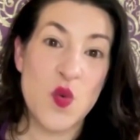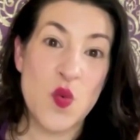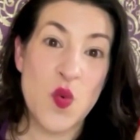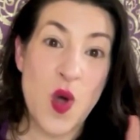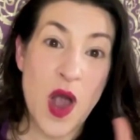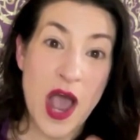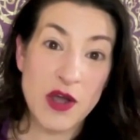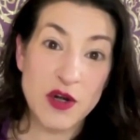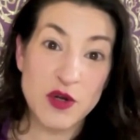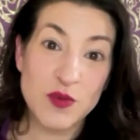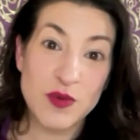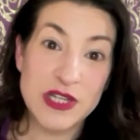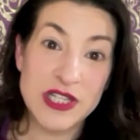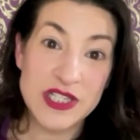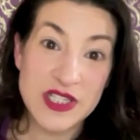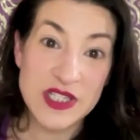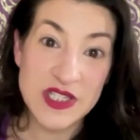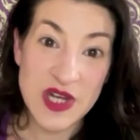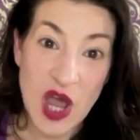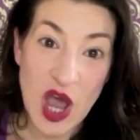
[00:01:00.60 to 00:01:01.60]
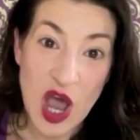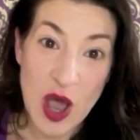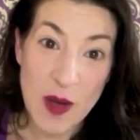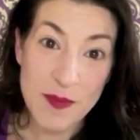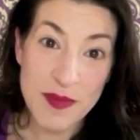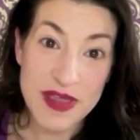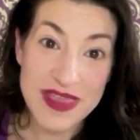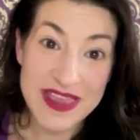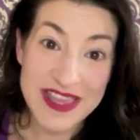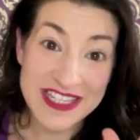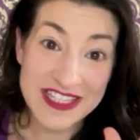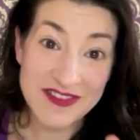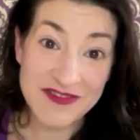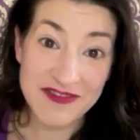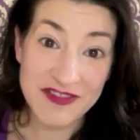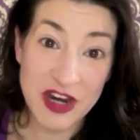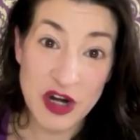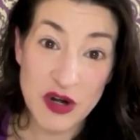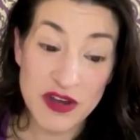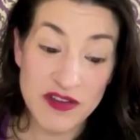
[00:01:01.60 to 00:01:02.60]
how do we stop this
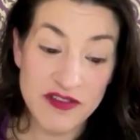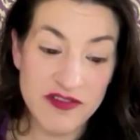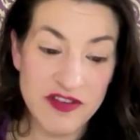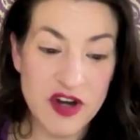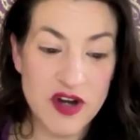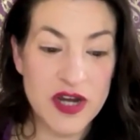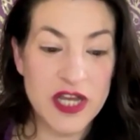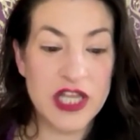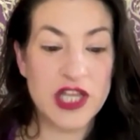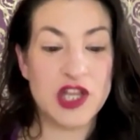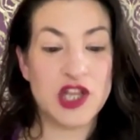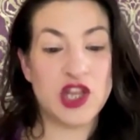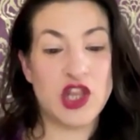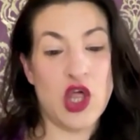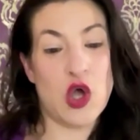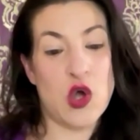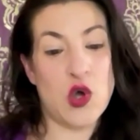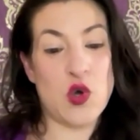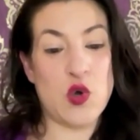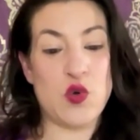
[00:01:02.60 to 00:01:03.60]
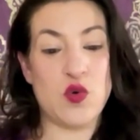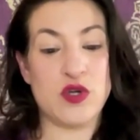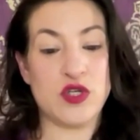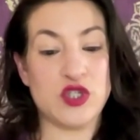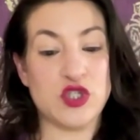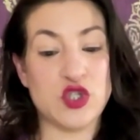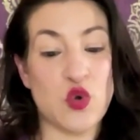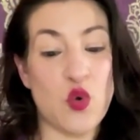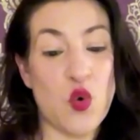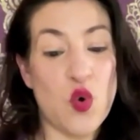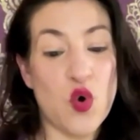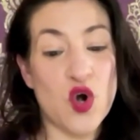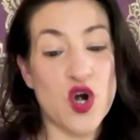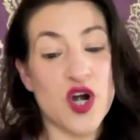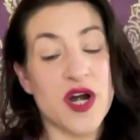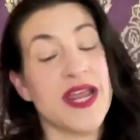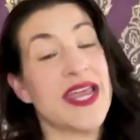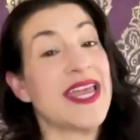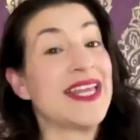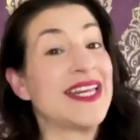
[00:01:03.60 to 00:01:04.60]
very, very low
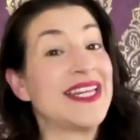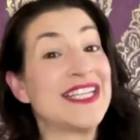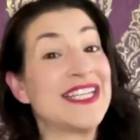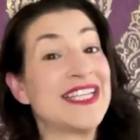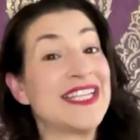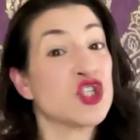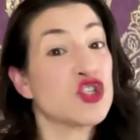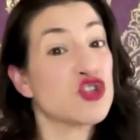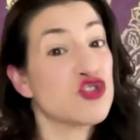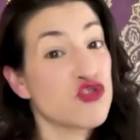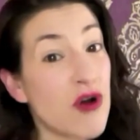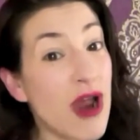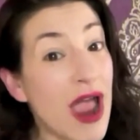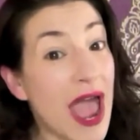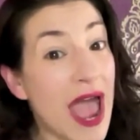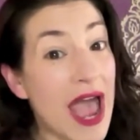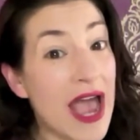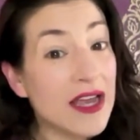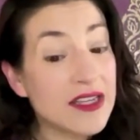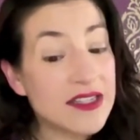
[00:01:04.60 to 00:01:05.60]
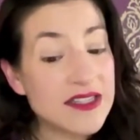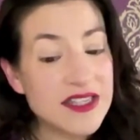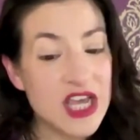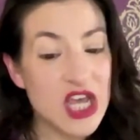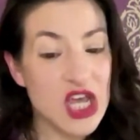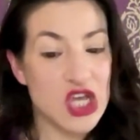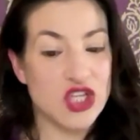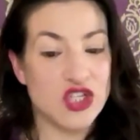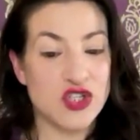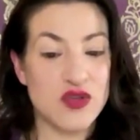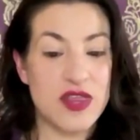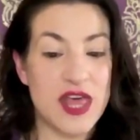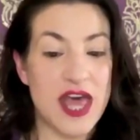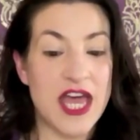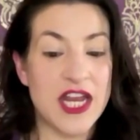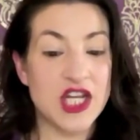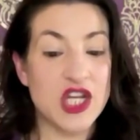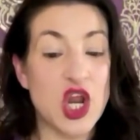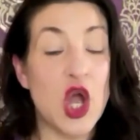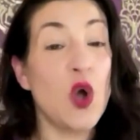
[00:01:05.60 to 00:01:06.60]
score in its tracks so
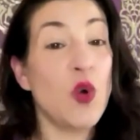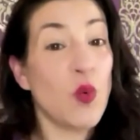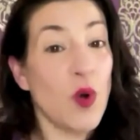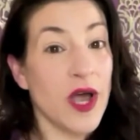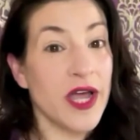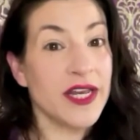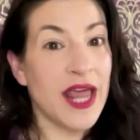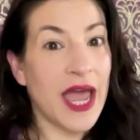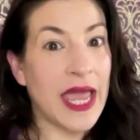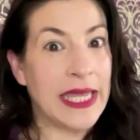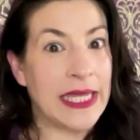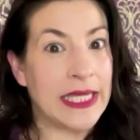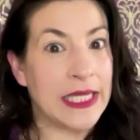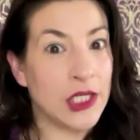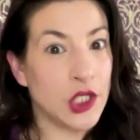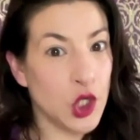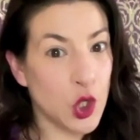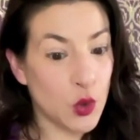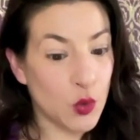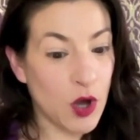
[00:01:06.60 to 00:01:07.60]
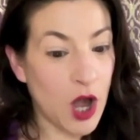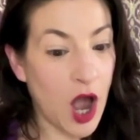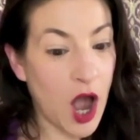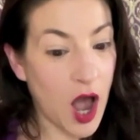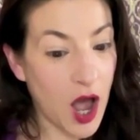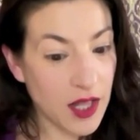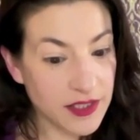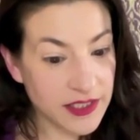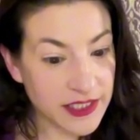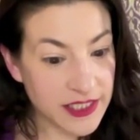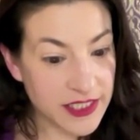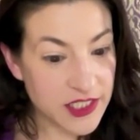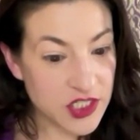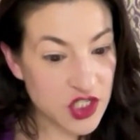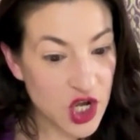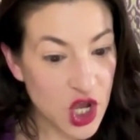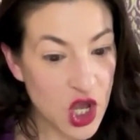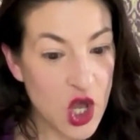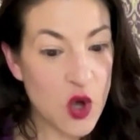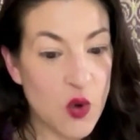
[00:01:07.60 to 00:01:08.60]
that no one, i.e., no college,